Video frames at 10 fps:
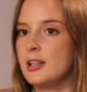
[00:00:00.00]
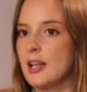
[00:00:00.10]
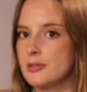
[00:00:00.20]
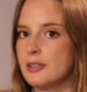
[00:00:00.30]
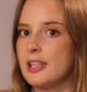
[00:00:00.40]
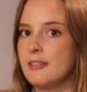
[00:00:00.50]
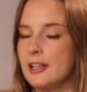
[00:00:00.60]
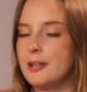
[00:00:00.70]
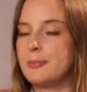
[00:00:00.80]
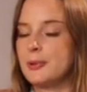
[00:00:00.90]
That's really,
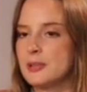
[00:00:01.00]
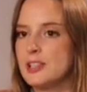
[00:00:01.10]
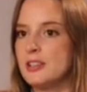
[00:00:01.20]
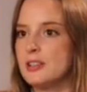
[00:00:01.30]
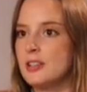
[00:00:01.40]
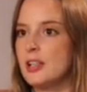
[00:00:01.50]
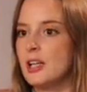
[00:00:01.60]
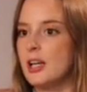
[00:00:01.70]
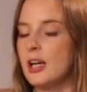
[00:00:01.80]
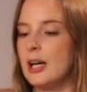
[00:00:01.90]
really important,
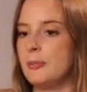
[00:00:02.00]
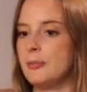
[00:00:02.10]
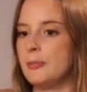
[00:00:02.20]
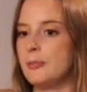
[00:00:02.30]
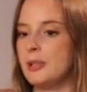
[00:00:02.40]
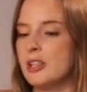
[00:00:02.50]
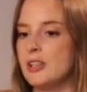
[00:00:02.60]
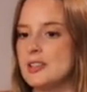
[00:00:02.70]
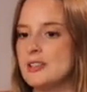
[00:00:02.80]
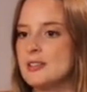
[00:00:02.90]

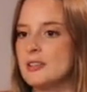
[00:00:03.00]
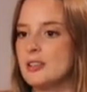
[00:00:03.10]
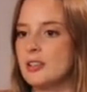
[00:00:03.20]
because